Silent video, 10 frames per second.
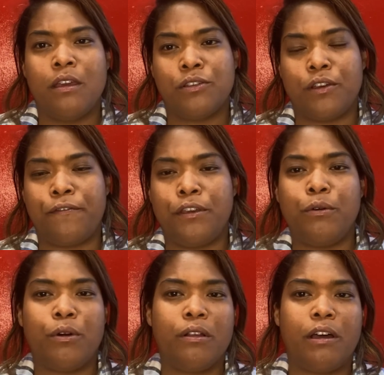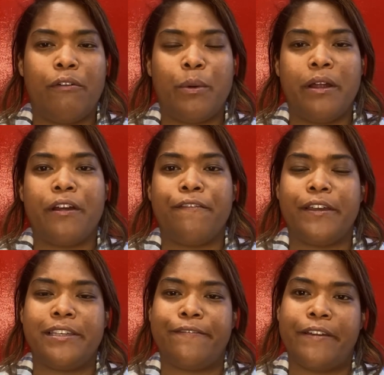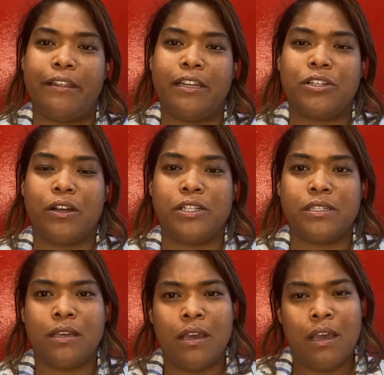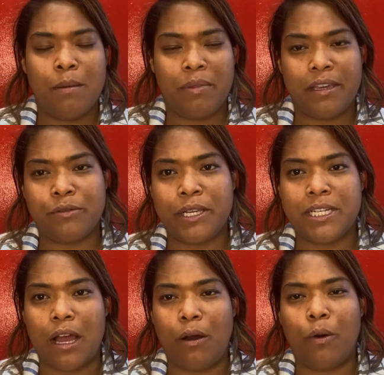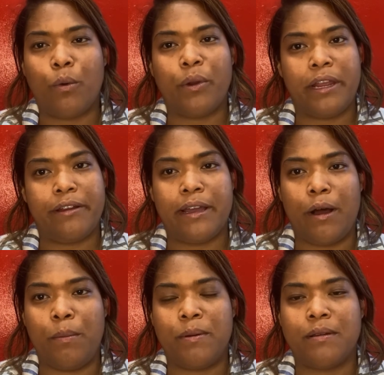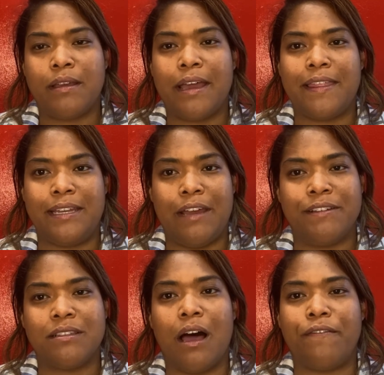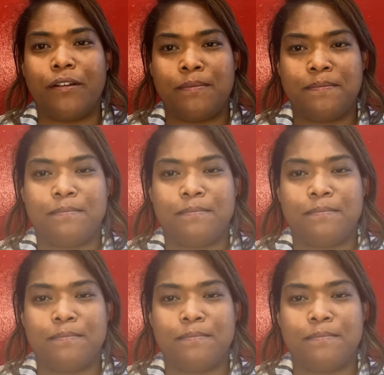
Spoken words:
So if you or a loved one are facing felony charges, please reach out. We're here to help at the Nieves Law Firm.